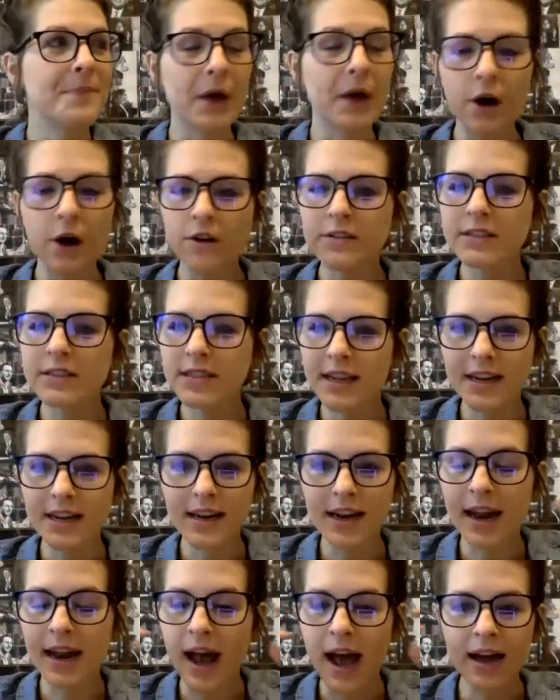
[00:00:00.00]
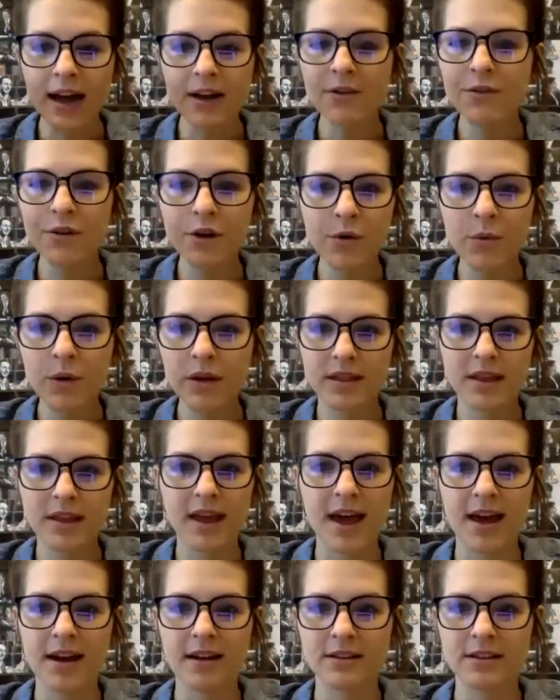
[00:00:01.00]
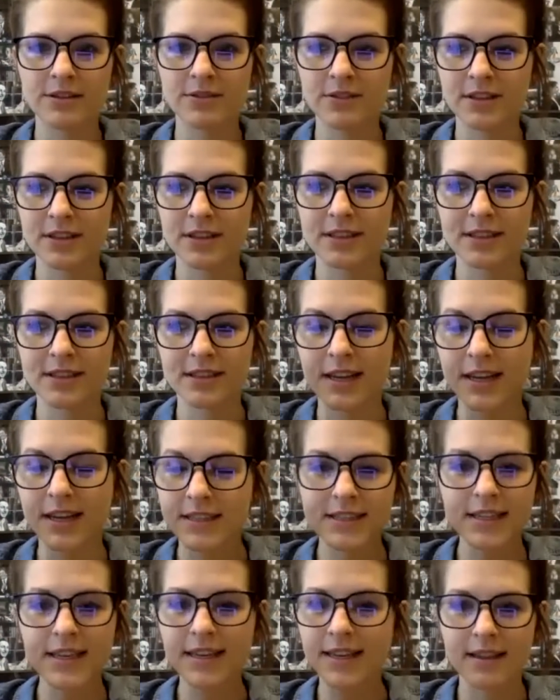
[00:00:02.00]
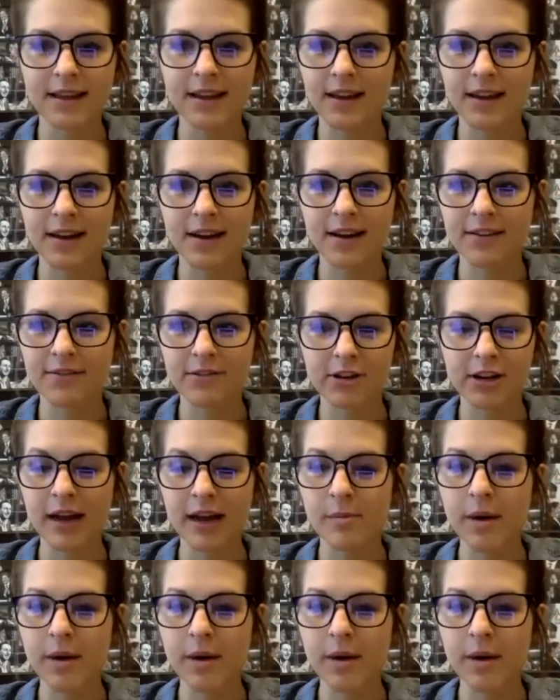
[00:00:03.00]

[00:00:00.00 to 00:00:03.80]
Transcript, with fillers: all of a sudden, and I don't know what the catalyst for this is. I just like, thank God every day.